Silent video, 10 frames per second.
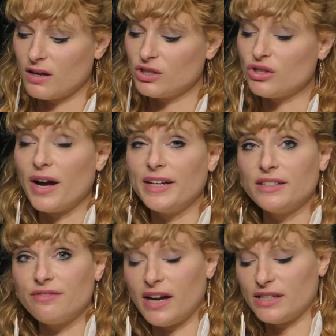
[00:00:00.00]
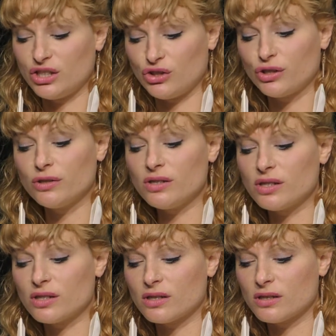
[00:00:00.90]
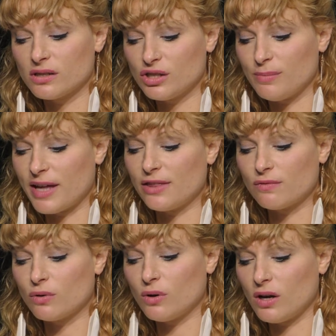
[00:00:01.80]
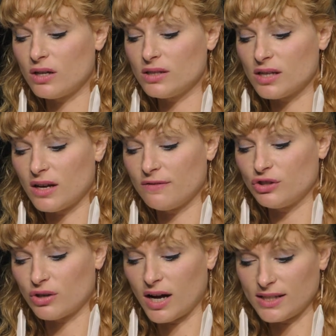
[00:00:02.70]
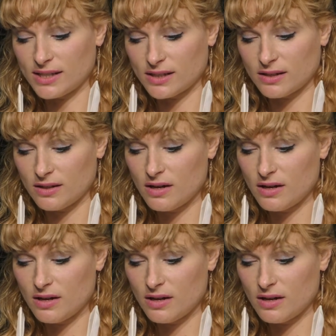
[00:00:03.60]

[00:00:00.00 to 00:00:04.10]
Trying to find a truce, to bend the rules of trust,